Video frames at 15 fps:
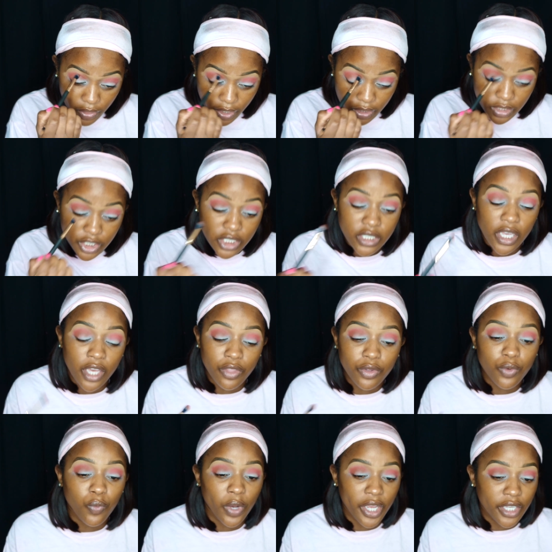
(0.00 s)
there's just
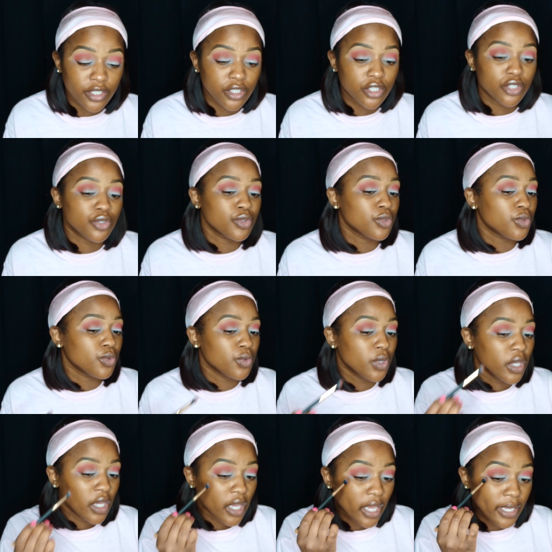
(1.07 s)
other ways
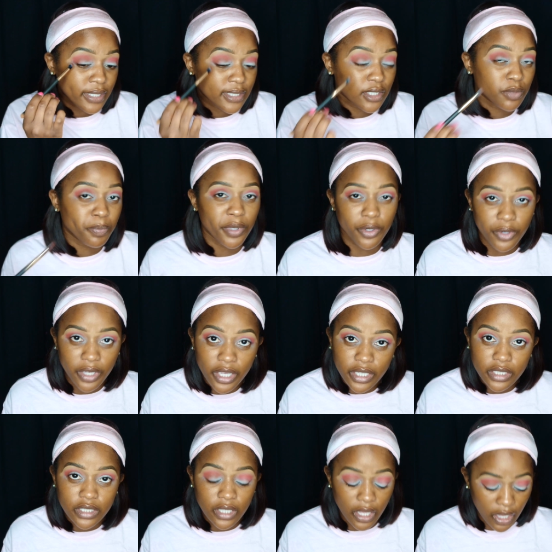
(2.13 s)
to
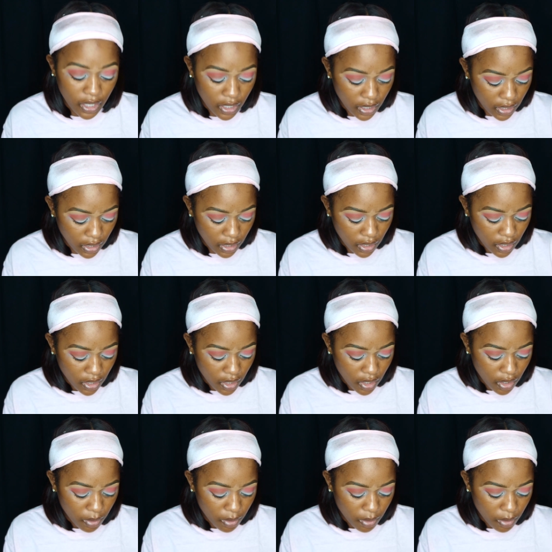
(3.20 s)
experience and